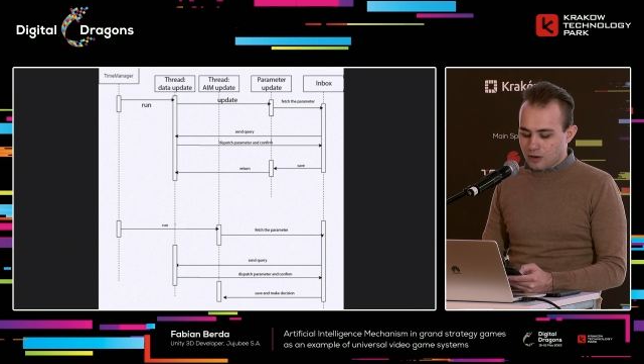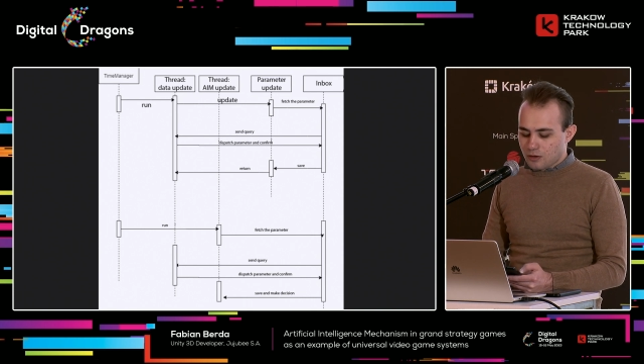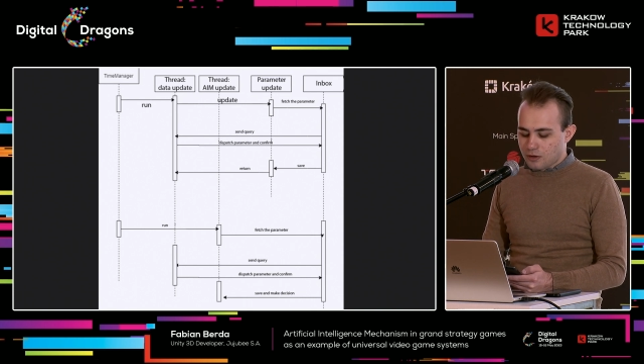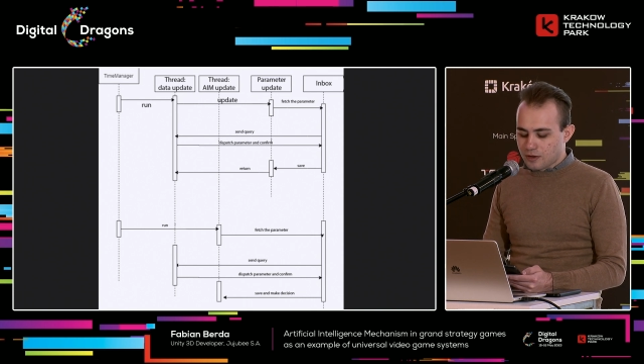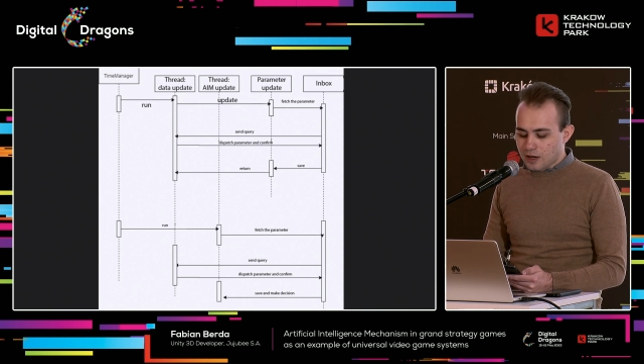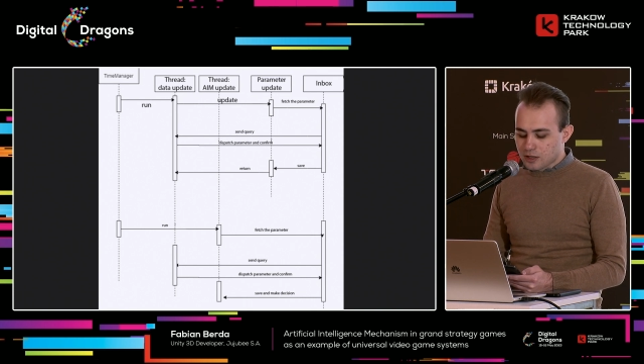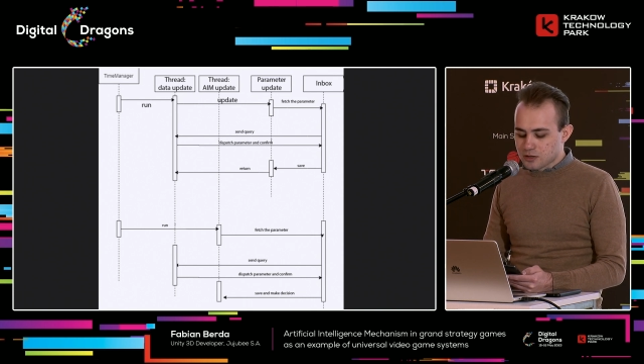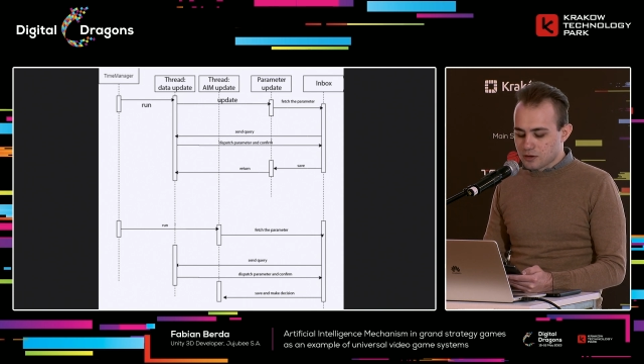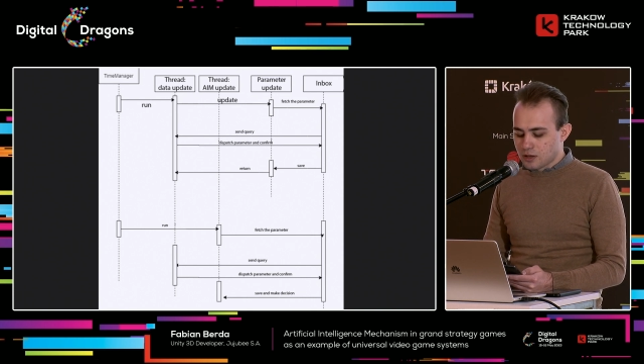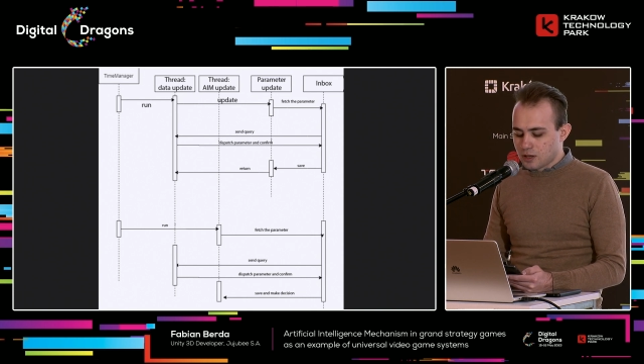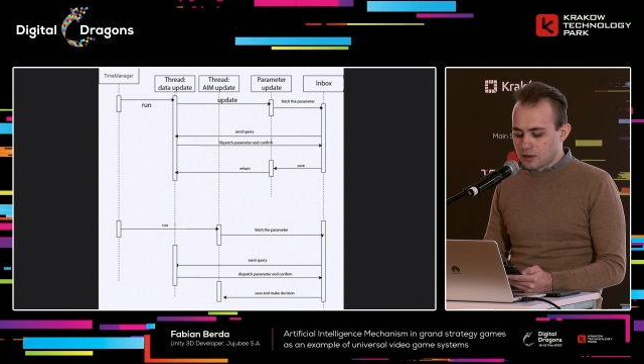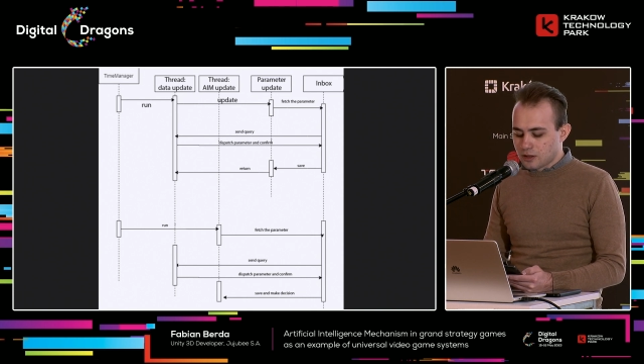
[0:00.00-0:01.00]

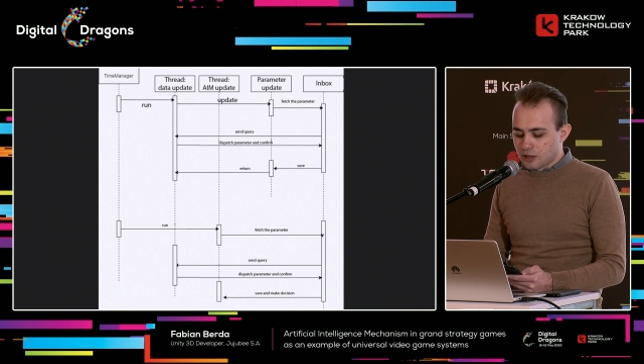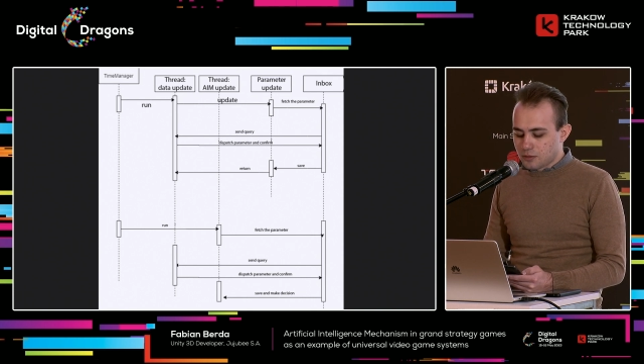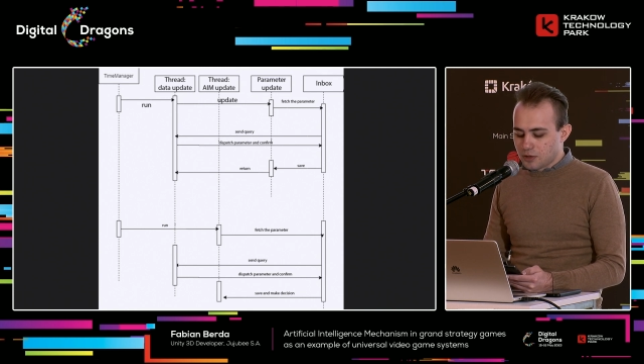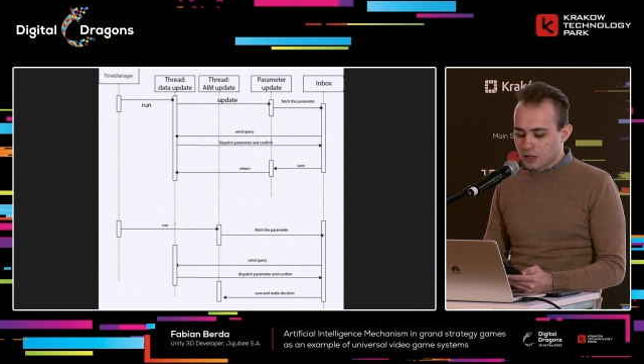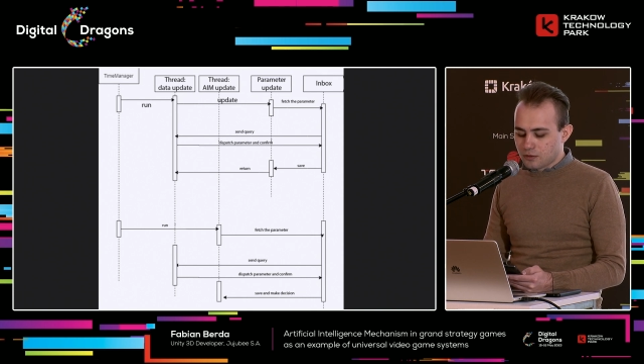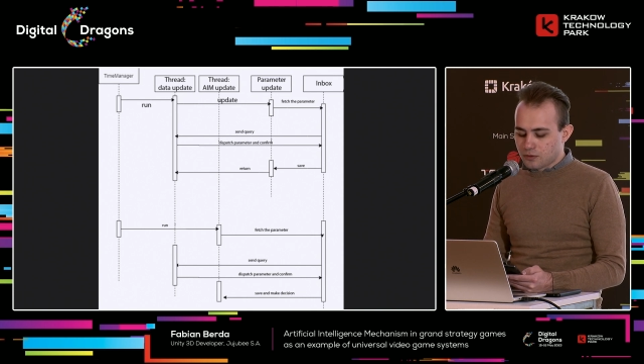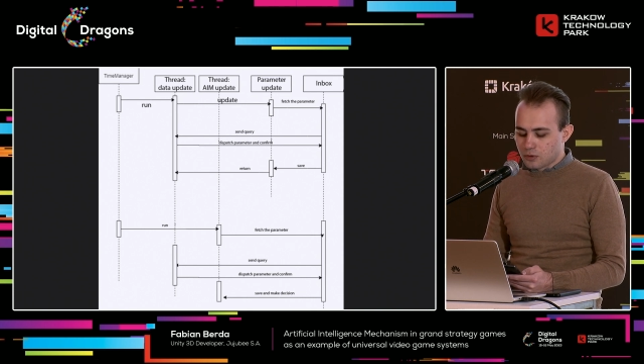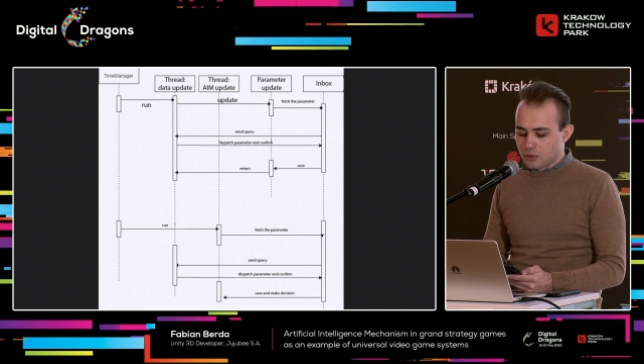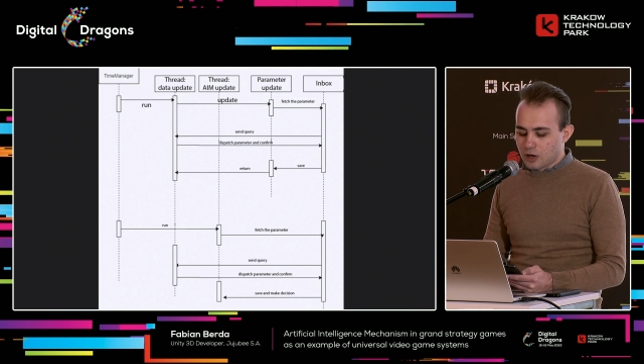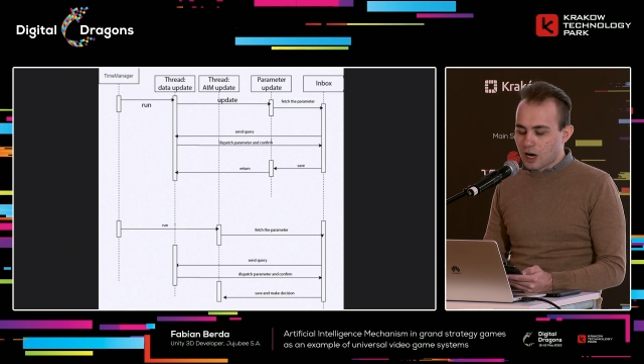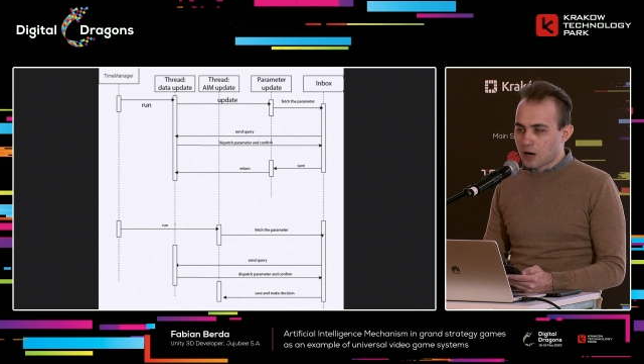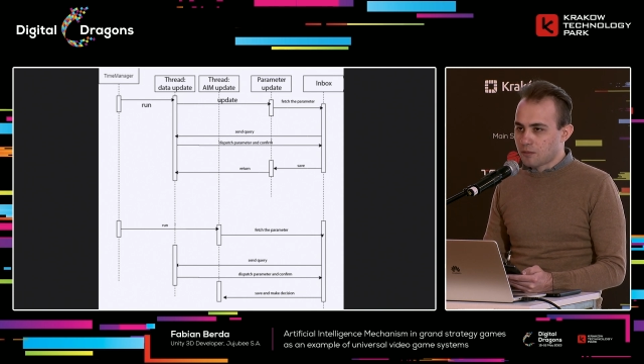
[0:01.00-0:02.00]
Reduction in determinant for
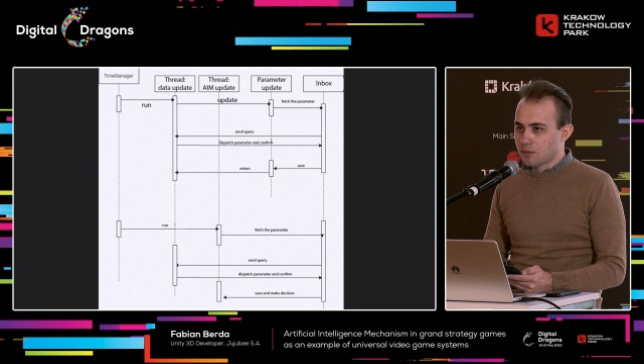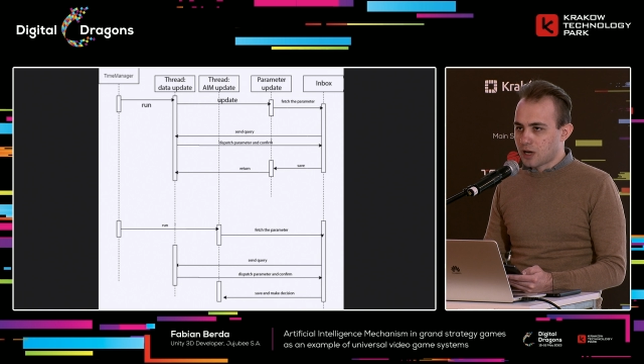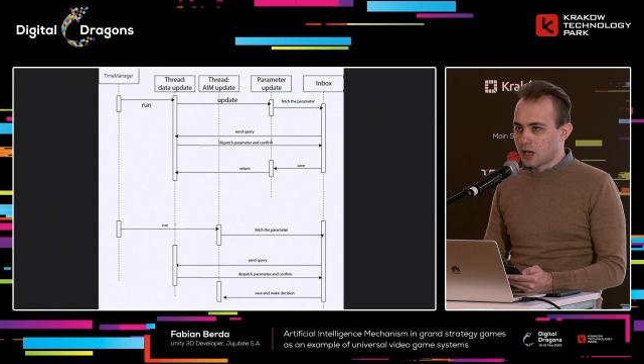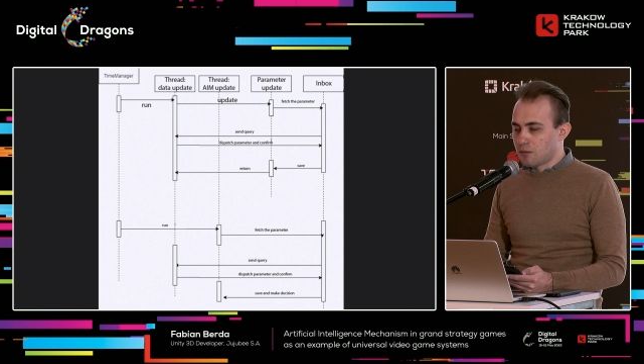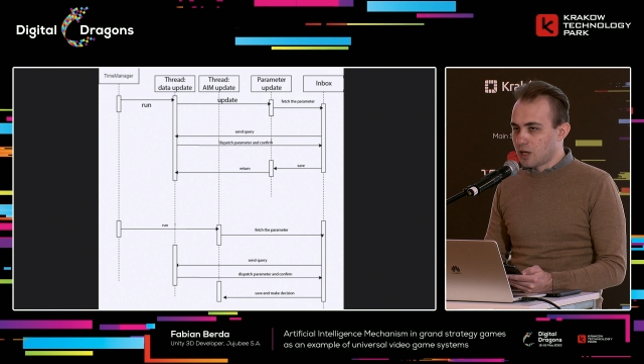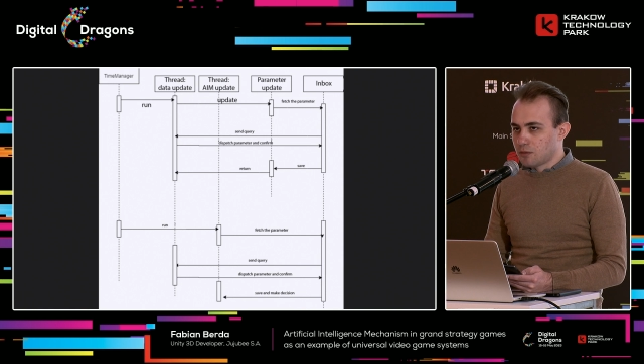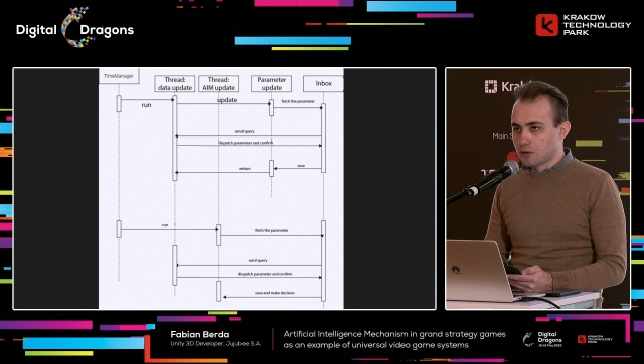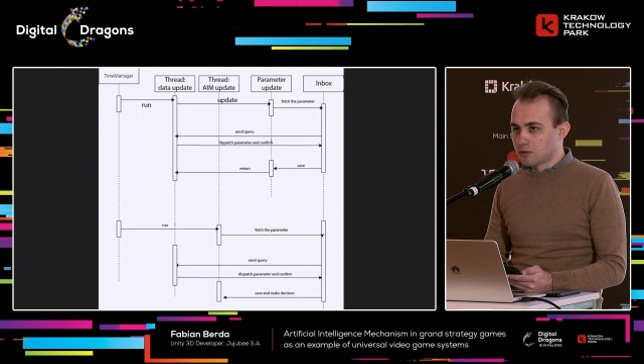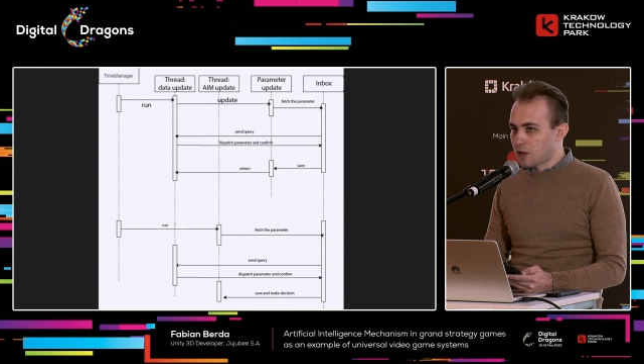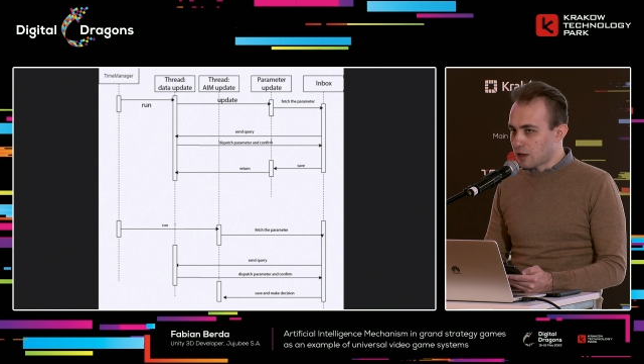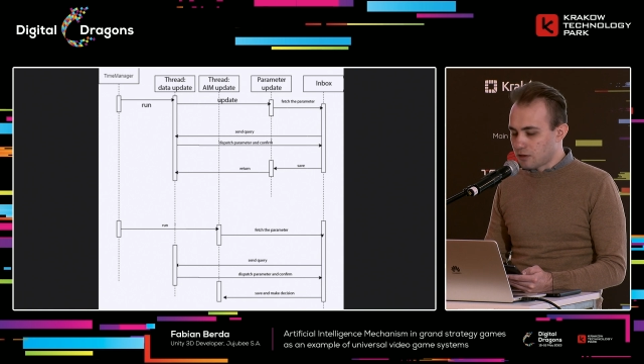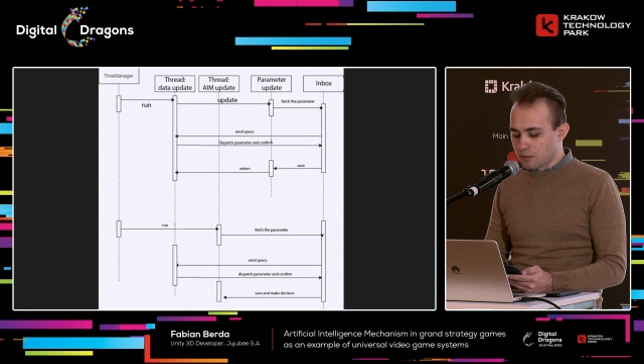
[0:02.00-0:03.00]
RAM by minimum
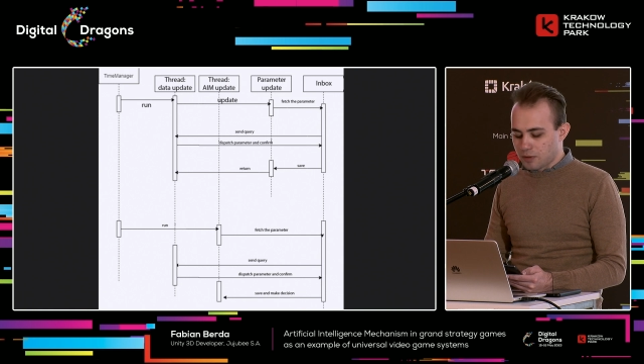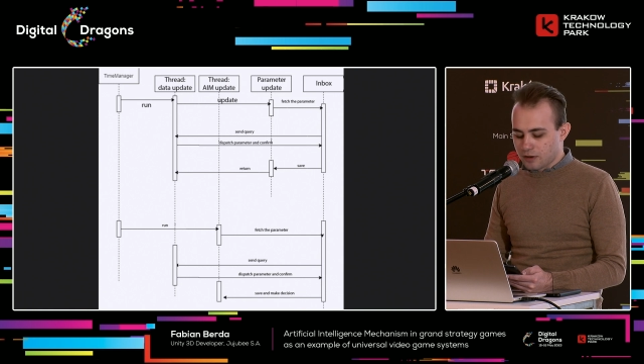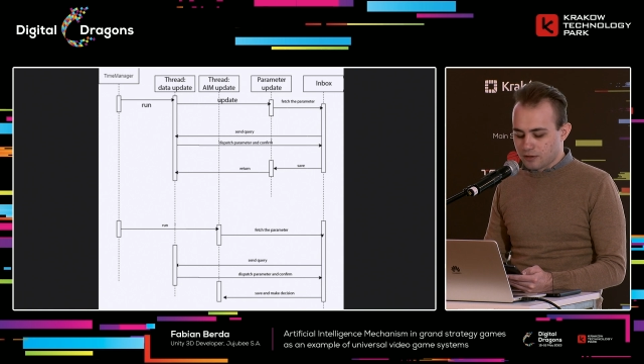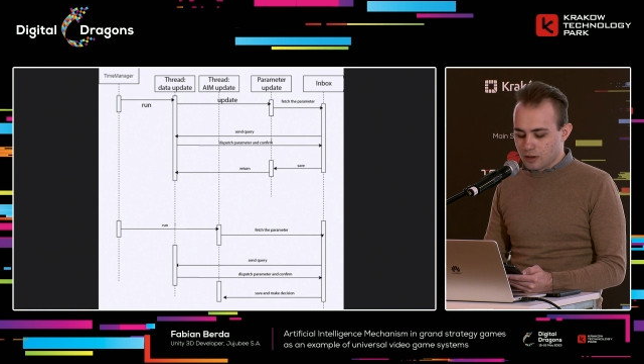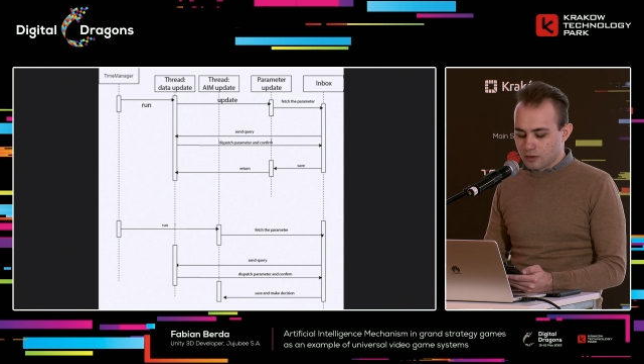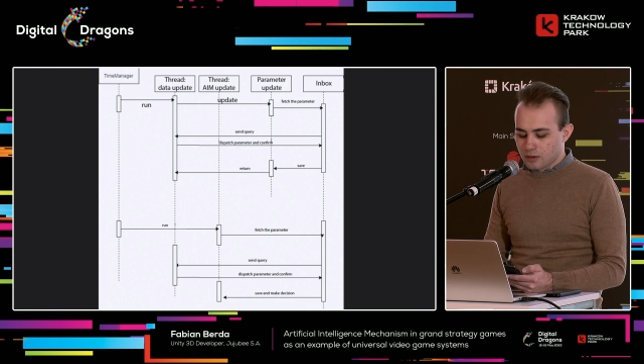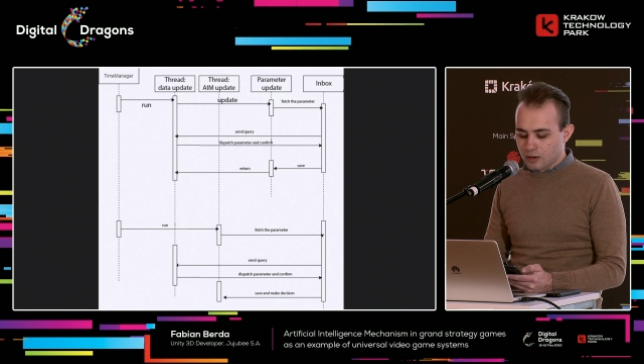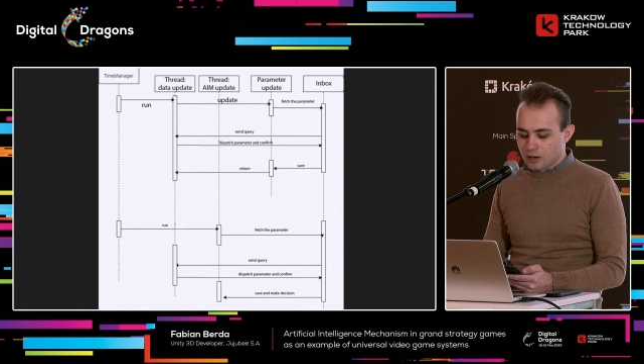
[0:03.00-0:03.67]
20%.